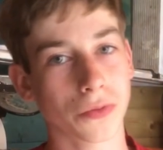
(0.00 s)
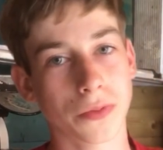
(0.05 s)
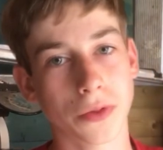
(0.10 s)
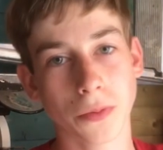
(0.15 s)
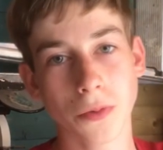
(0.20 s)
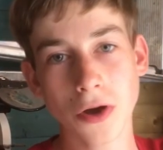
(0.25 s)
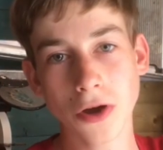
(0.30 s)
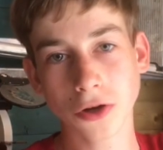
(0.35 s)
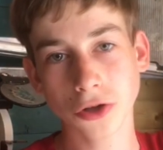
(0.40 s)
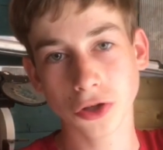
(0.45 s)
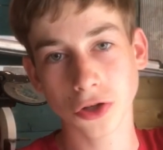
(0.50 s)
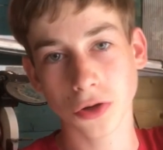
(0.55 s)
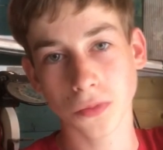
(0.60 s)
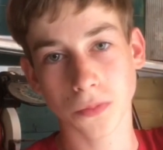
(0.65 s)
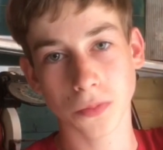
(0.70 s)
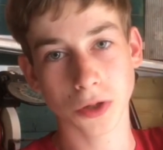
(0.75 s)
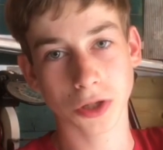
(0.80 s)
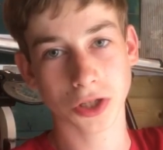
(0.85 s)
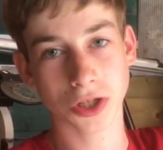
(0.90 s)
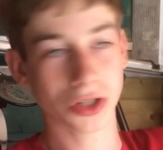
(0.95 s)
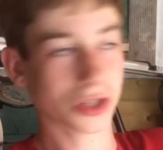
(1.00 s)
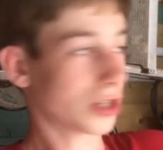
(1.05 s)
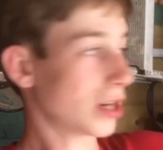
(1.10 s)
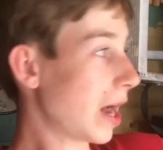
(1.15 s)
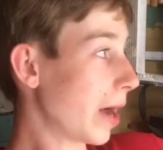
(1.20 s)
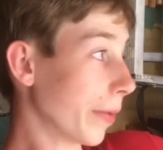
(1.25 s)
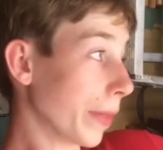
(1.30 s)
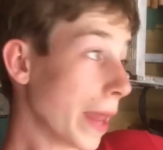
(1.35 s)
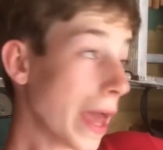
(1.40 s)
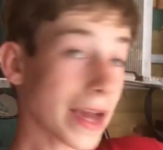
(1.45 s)
The workshop which is
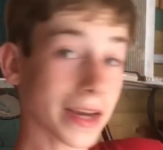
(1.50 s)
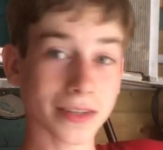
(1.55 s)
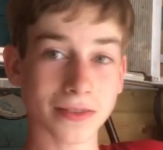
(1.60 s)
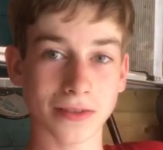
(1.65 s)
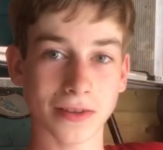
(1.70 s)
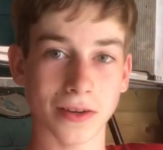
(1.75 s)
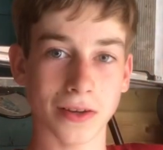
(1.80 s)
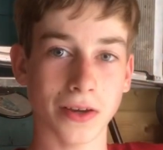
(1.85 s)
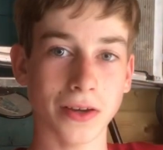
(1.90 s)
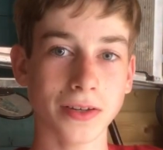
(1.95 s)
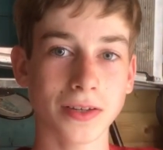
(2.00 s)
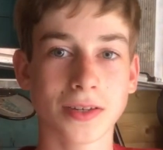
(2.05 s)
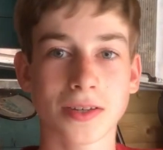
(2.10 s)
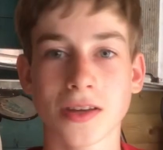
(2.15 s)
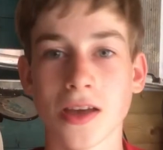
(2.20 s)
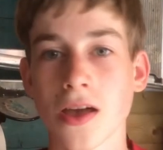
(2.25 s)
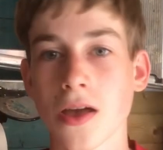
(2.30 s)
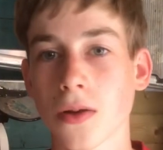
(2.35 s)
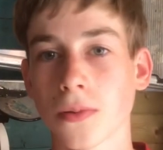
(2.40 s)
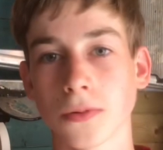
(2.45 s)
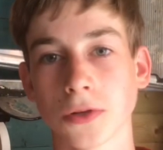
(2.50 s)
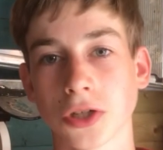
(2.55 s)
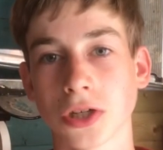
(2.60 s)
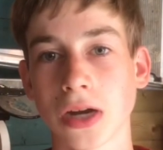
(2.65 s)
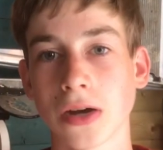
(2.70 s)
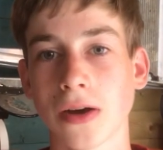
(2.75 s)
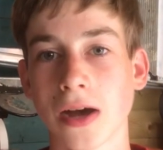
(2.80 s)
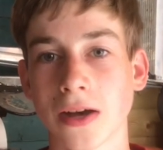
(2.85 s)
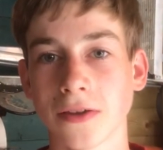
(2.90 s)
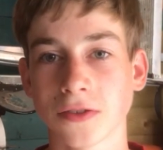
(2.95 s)
now next to this, which now
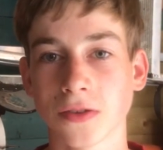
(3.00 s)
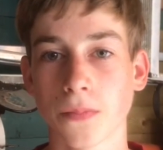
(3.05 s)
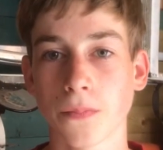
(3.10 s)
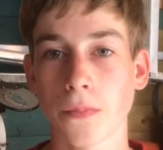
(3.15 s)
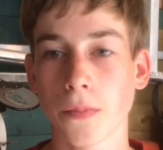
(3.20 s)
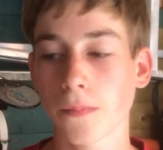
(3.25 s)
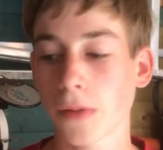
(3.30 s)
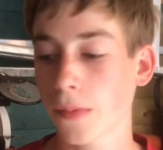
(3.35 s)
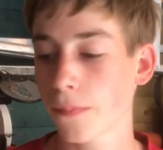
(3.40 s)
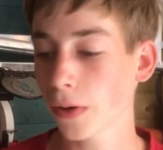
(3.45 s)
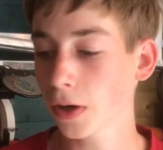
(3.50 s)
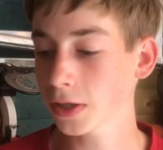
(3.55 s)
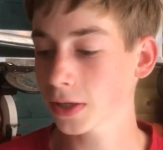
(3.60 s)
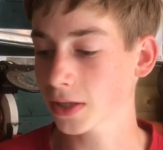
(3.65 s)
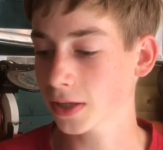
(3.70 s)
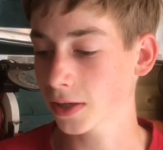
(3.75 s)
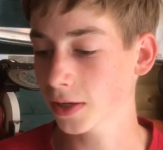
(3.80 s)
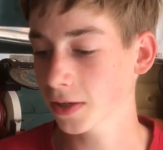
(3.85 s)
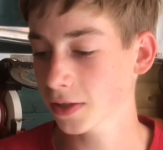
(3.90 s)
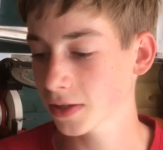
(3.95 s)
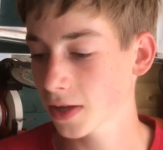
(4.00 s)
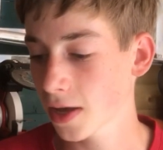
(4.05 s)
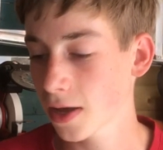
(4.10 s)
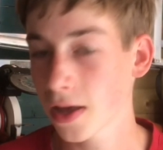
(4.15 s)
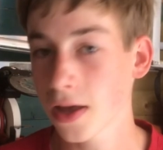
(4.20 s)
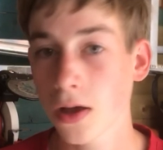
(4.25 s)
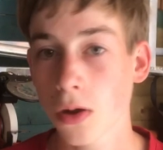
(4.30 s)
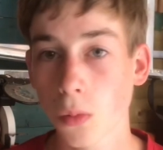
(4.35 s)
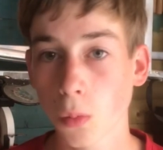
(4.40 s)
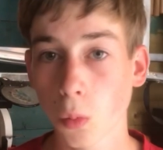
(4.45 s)
has my bike in it,
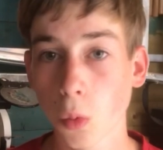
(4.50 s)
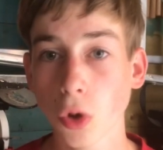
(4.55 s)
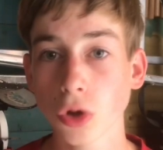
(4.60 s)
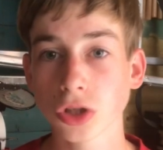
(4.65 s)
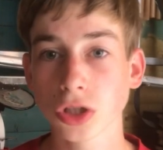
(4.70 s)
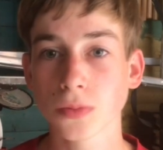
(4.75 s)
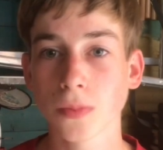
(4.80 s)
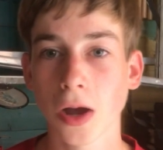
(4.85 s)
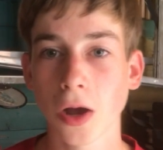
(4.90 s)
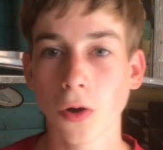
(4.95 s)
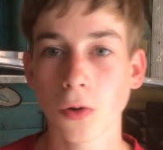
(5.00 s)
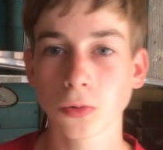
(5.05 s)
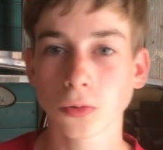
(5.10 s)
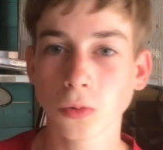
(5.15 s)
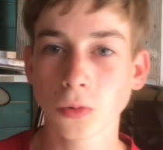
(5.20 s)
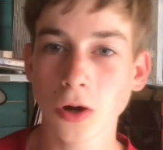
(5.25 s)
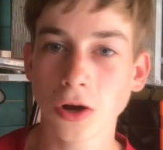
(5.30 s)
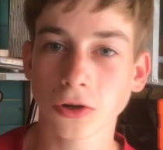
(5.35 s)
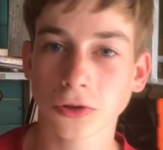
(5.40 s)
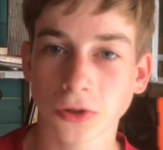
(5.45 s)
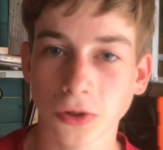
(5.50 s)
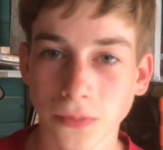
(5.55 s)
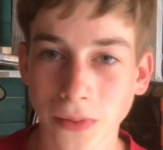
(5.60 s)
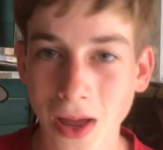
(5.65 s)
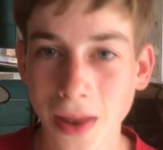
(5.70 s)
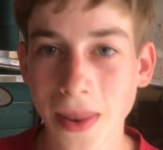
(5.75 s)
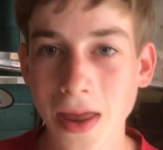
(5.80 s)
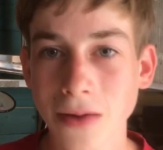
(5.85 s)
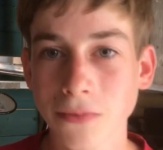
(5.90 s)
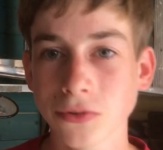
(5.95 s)
was my old workshop, and
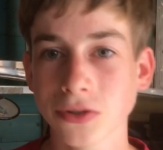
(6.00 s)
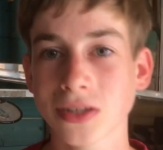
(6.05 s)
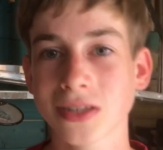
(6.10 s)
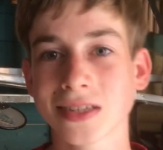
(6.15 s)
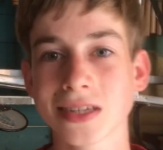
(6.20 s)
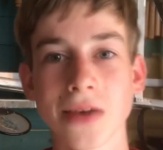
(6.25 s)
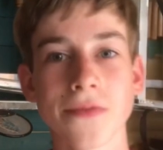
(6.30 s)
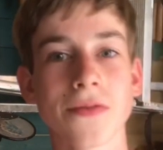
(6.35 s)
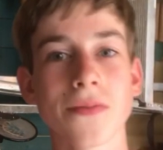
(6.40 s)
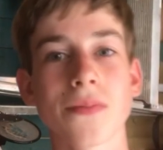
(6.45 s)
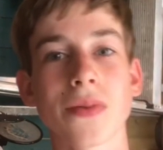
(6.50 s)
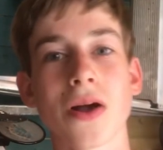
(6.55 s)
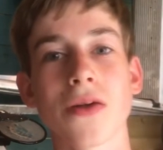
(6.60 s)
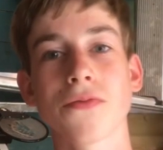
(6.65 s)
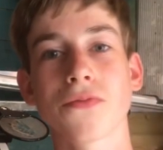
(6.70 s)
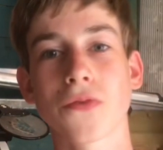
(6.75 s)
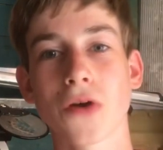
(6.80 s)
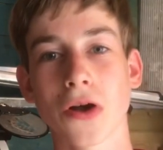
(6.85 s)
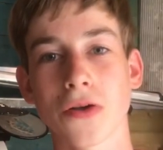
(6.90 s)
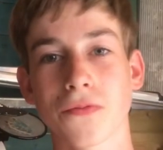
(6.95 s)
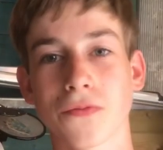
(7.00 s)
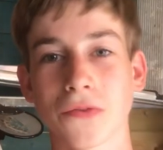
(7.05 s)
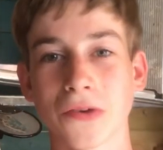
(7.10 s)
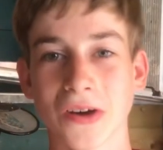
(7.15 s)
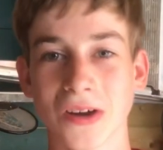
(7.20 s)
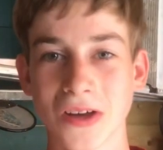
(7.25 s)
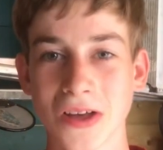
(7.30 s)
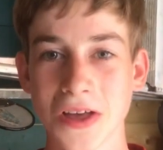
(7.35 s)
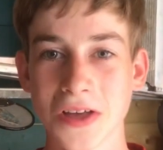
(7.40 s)
that was 7 by 5 foot.